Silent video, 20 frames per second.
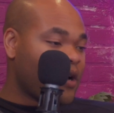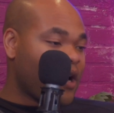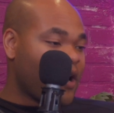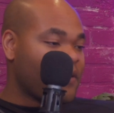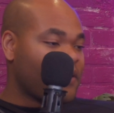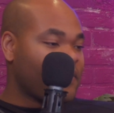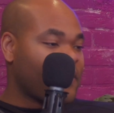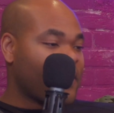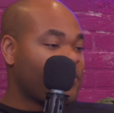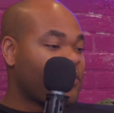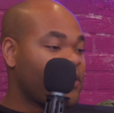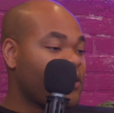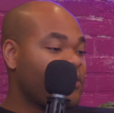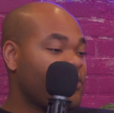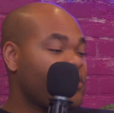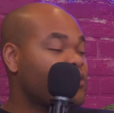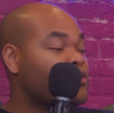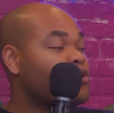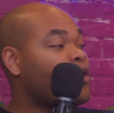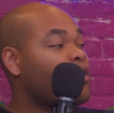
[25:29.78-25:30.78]
doing comedy, man, we
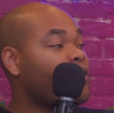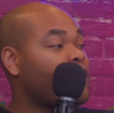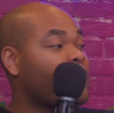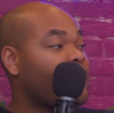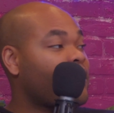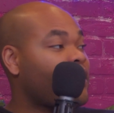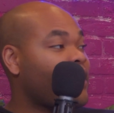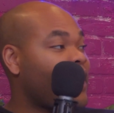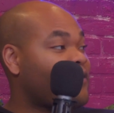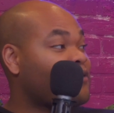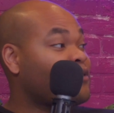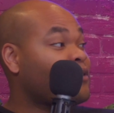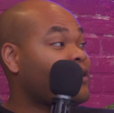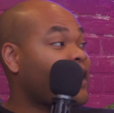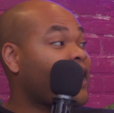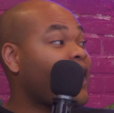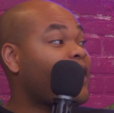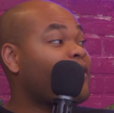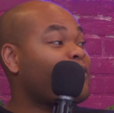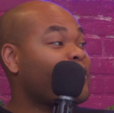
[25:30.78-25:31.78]
used to go there after
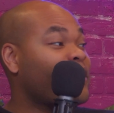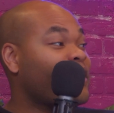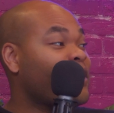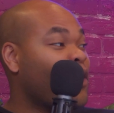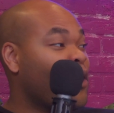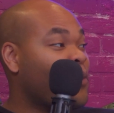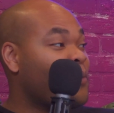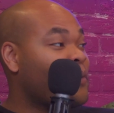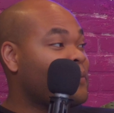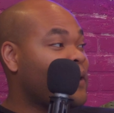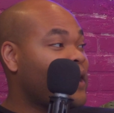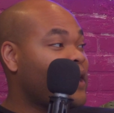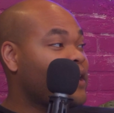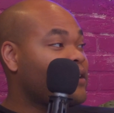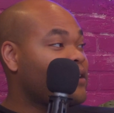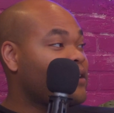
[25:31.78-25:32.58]
like every open mic.